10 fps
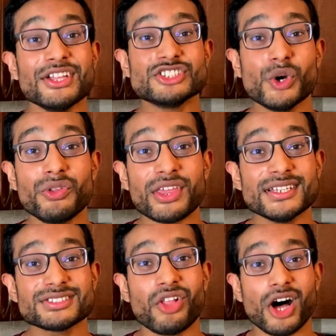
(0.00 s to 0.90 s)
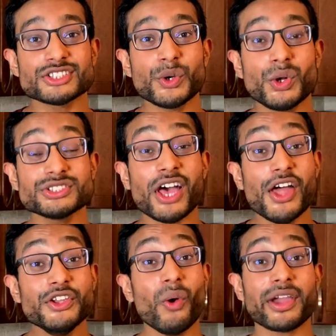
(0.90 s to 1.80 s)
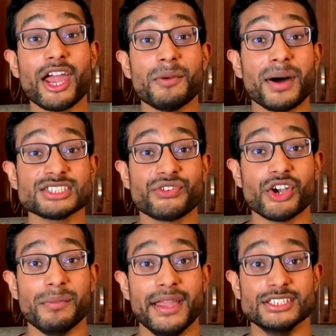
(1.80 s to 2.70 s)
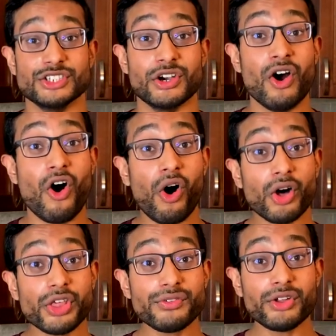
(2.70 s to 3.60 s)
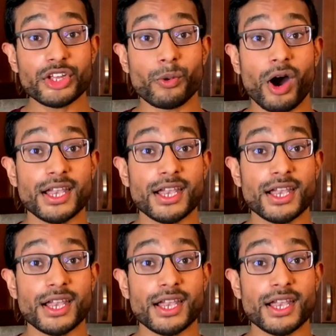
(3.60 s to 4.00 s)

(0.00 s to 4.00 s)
truth is, law schools don't care much for your major. All they really want